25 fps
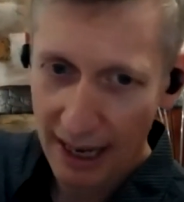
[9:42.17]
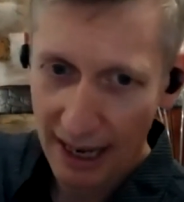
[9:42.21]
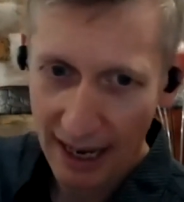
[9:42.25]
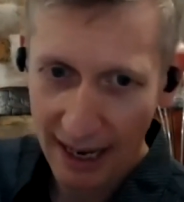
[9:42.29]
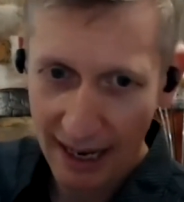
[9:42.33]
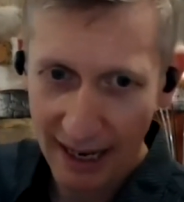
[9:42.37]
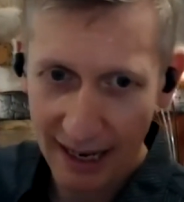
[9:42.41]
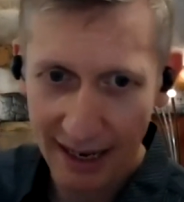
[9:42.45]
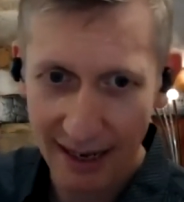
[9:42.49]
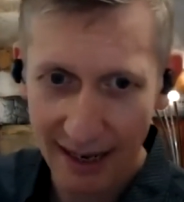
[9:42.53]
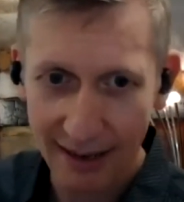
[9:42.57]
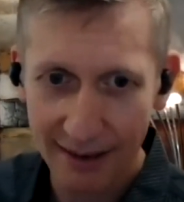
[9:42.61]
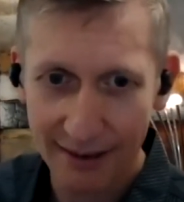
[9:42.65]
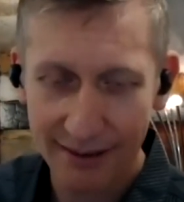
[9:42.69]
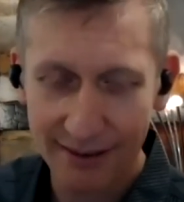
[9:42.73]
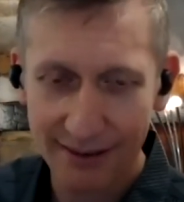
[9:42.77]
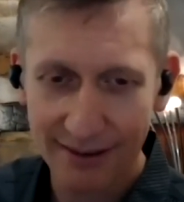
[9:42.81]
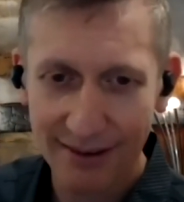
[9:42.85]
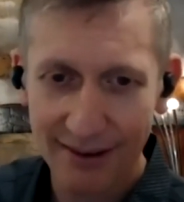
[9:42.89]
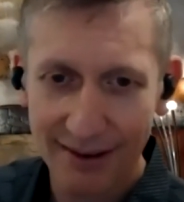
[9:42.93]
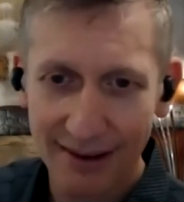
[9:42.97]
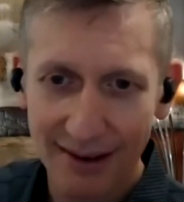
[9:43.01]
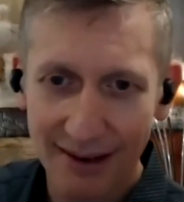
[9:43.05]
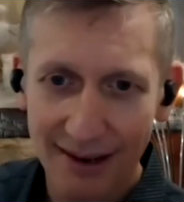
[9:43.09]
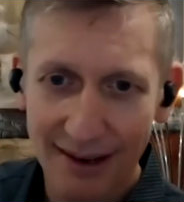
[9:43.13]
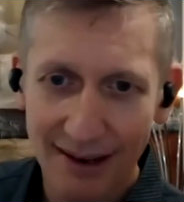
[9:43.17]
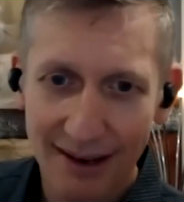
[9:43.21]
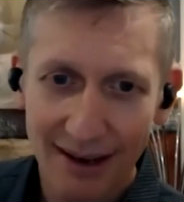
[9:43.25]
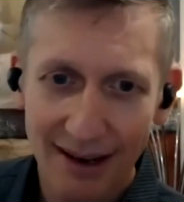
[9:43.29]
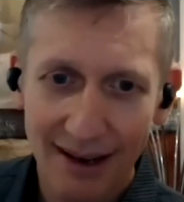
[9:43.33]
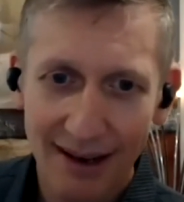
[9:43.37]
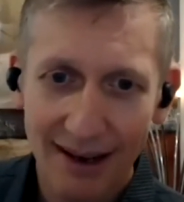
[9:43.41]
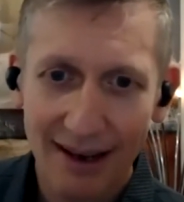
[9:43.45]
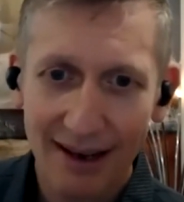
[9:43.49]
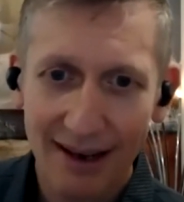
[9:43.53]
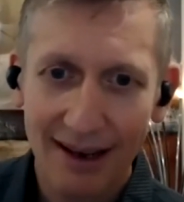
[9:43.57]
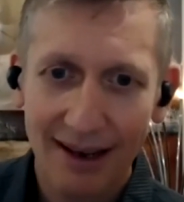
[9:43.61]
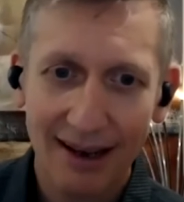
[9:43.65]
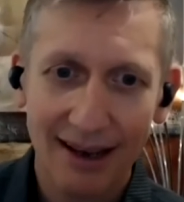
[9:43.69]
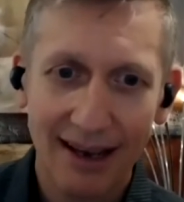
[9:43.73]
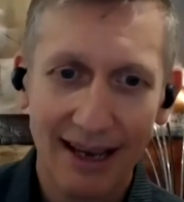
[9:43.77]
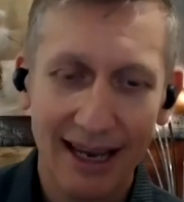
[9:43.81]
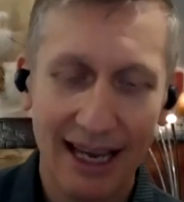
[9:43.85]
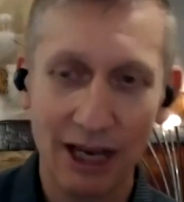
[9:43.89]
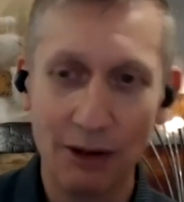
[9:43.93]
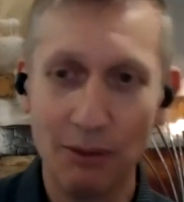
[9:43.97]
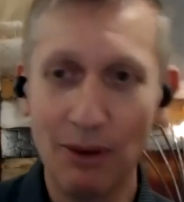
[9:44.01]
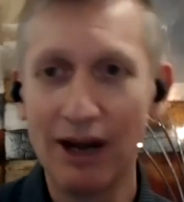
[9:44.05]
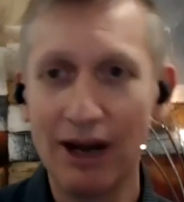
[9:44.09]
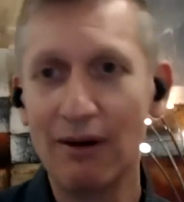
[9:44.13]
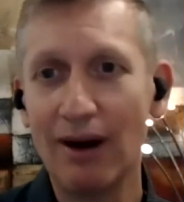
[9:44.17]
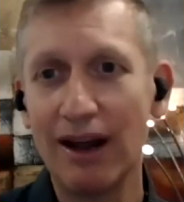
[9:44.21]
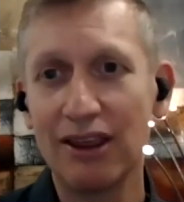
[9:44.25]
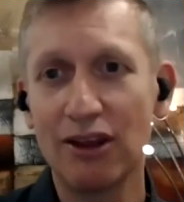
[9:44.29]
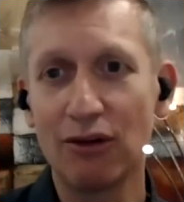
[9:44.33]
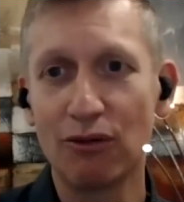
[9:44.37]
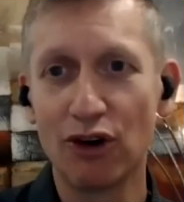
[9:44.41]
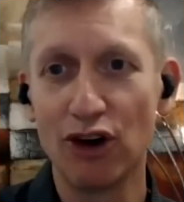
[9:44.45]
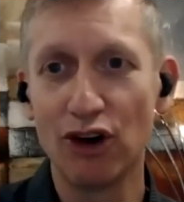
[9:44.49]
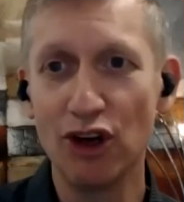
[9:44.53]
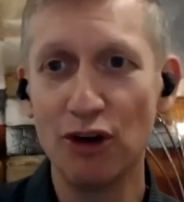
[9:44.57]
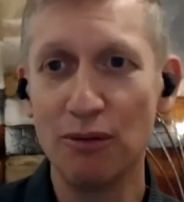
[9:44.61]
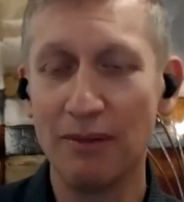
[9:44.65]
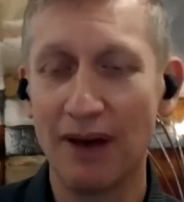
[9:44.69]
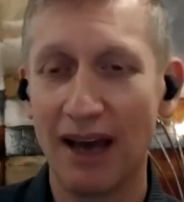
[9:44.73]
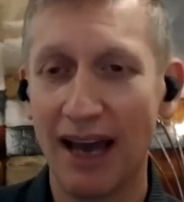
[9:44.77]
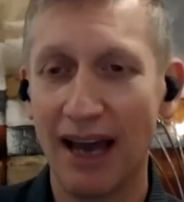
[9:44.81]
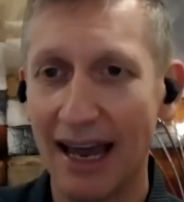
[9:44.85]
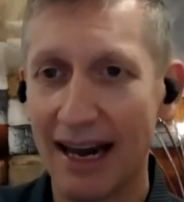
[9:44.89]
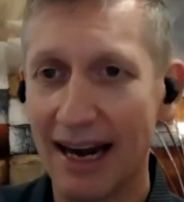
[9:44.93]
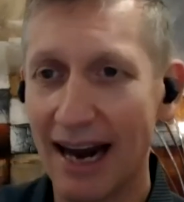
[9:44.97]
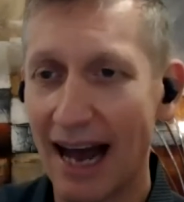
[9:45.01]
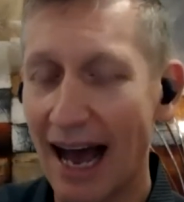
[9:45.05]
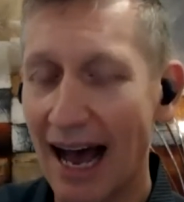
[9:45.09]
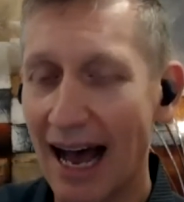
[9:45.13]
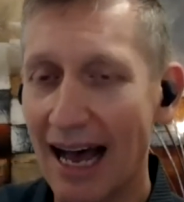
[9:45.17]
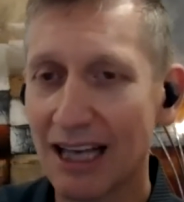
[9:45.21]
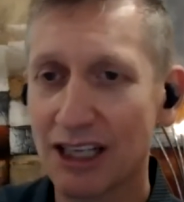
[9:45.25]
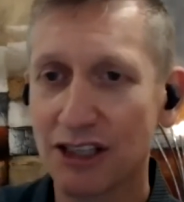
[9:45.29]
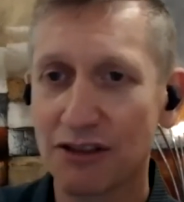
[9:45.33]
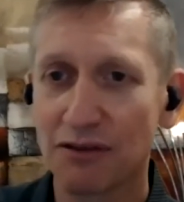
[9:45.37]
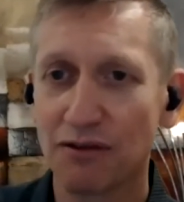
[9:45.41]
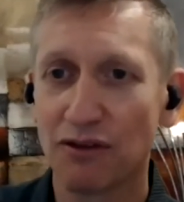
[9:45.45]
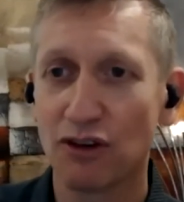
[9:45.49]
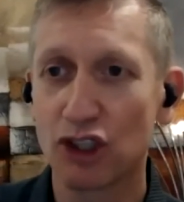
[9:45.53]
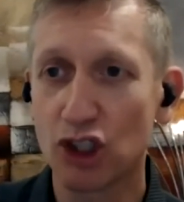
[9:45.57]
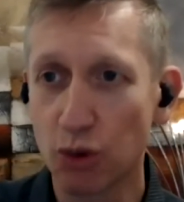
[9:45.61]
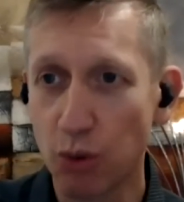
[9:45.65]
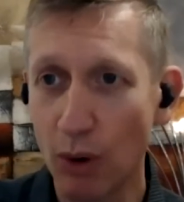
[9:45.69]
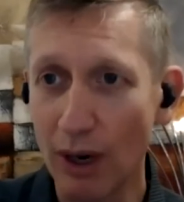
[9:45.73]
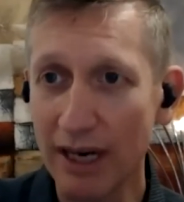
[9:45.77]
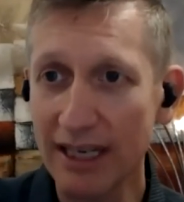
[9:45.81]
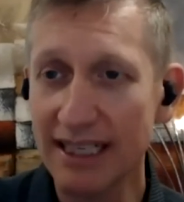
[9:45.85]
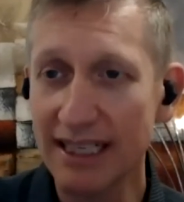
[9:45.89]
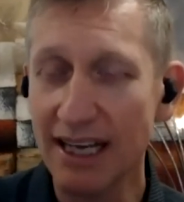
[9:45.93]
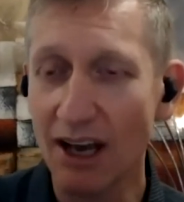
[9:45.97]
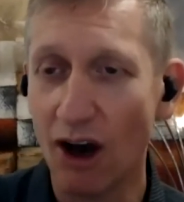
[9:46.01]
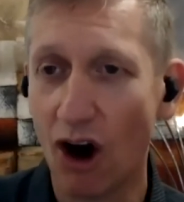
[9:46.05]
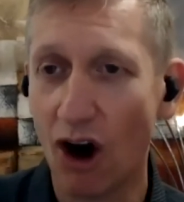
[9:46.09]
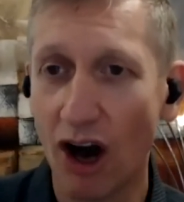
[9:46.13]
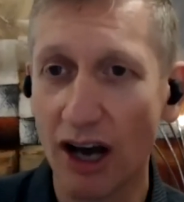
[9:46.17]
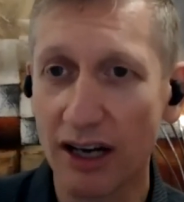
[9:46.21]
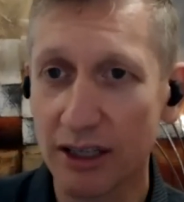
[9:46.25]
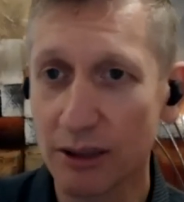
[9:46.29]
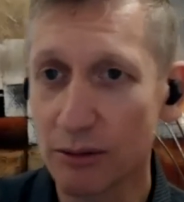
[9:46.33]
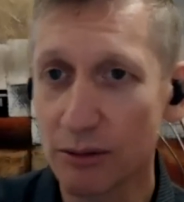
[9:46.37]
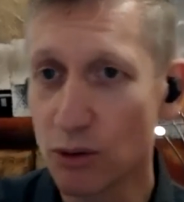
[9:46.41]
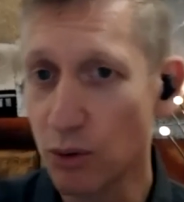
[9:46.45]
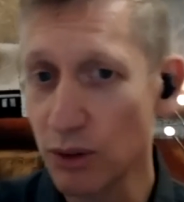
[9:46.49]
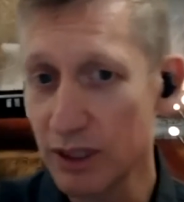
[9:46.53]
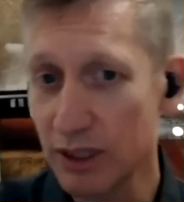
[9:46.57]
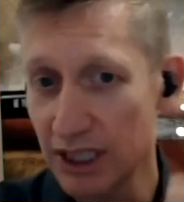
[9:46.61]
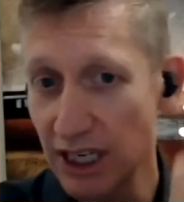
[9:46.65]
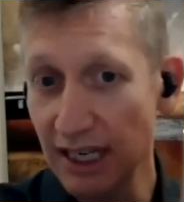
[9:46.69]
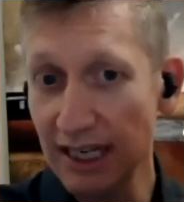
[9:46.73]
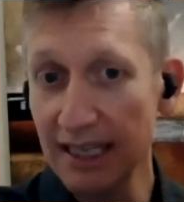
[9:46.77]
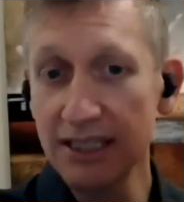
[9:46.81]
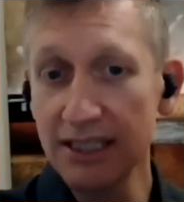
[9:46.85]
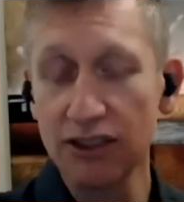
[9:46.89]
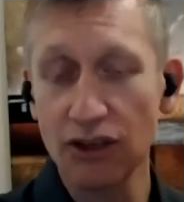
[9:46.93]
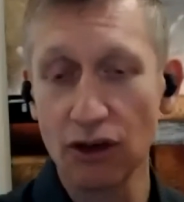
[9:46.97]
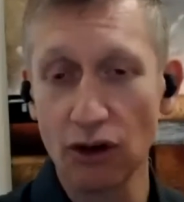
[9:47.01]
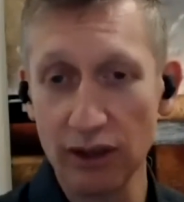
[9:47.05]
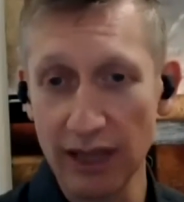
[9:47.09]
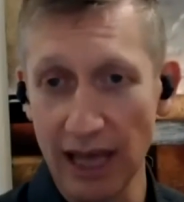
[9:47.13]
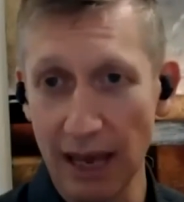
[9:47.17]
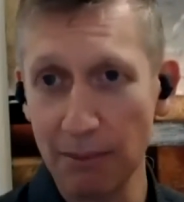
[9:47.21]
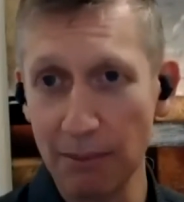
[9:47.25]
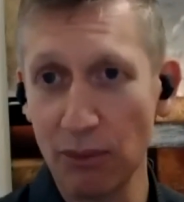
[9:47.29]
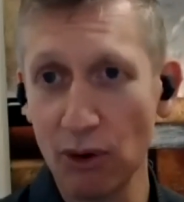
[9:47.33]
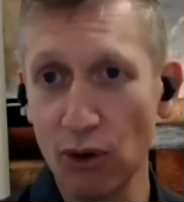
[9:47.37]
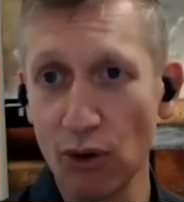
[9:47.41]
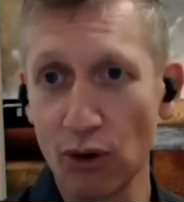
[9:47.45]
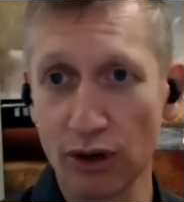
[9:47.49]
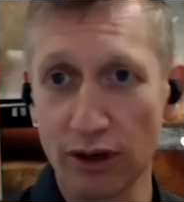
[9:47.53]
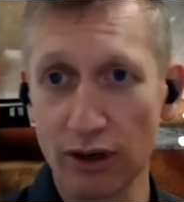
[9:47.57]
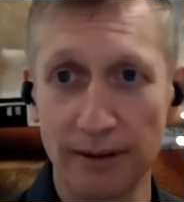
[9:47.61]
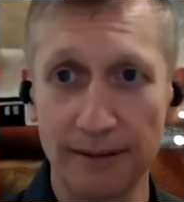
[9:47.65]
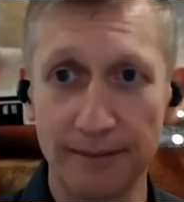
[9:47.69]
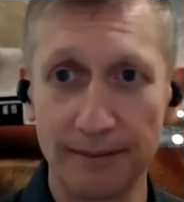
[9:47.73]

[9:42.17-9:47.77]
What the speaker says: And he went around the room and asked for 20 items which he listed on that board.